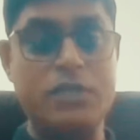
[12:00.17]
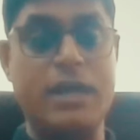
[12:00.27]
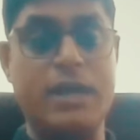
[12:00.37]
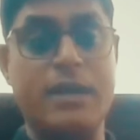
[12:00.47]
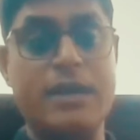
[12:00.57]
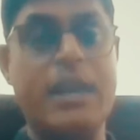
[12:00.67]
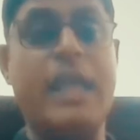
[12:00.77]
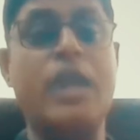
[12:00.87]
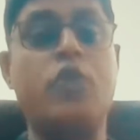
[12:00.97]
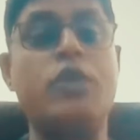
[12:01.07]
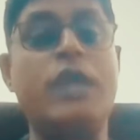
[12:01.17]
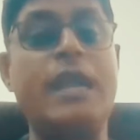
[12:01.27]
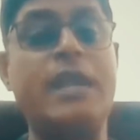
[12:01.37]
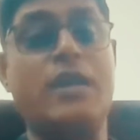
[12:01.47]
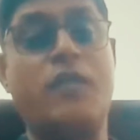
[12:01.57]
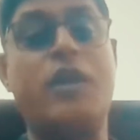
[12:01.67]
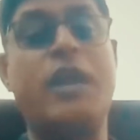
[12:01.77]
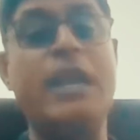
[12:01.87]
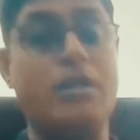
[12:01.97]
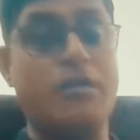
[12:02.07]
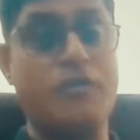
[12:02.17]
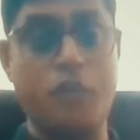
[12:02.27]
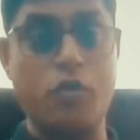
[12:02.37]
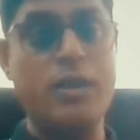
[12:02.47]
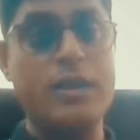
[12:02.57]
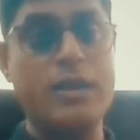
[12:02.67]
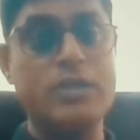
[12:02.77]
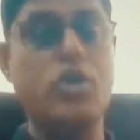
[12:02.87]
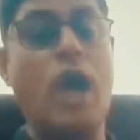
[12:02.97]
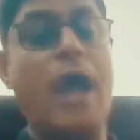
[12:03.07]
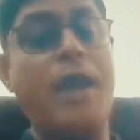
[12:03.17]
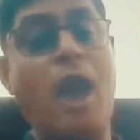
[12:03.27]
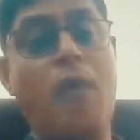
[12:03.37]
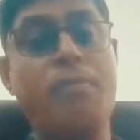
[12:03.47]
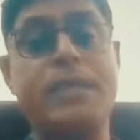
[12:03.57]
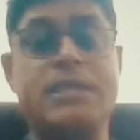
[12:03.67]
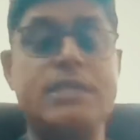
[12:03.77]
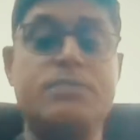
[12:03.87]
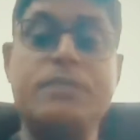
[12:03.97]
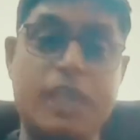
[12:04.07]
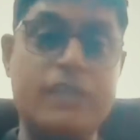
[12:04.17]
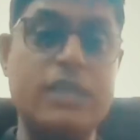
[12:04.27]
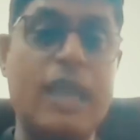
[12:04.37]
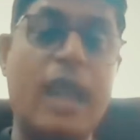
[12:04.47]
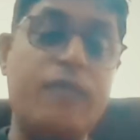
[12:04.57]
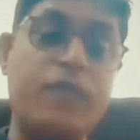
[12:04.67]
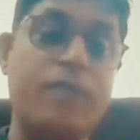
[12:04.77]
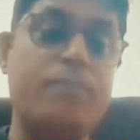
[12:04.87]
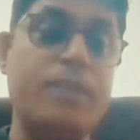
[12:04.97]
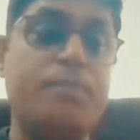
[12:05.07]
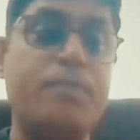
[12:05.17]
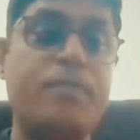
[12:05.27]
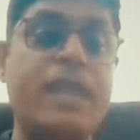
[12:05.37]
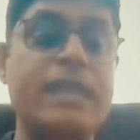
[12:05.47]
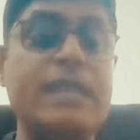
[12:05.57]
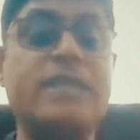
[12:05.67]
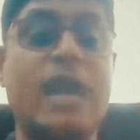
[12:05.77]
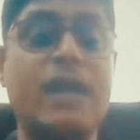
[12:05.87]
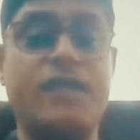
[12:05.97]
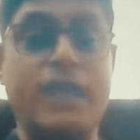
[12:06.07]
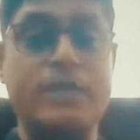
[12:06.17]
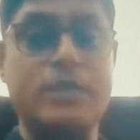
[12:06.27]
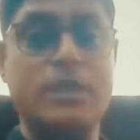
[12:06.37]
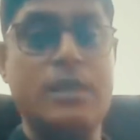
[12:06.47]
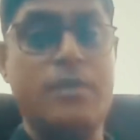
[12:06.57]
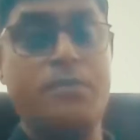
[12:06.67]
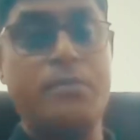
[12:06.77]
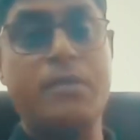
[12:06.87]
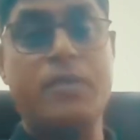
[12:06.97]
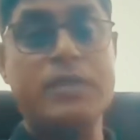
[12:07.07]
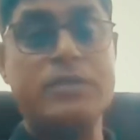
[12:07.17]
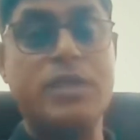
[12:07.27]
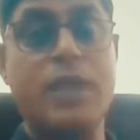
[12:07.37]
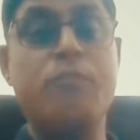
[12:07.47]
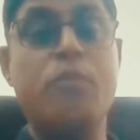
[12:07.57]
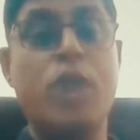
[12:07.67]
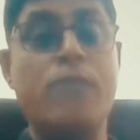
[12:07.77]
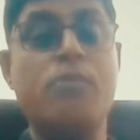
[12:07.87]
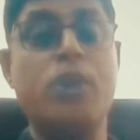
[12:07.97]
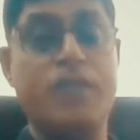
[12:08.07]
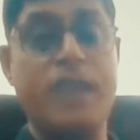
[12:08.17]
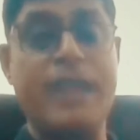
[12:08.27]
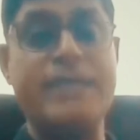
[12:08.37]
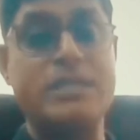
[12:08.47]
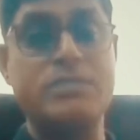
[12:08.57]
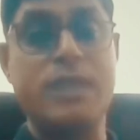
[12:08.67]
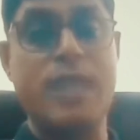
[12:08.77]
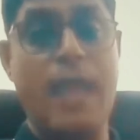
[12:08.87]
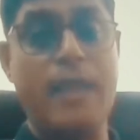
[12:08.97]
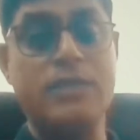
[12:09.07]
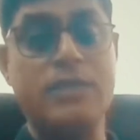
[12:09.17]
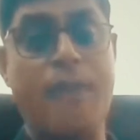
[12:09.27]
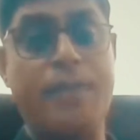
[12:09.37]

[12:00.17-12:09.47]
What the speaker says: which are taking 20 liter or 40 liter of fuel. So our now mix has been changing, and we have been pivoting these kind of things. Once the more and more awareness is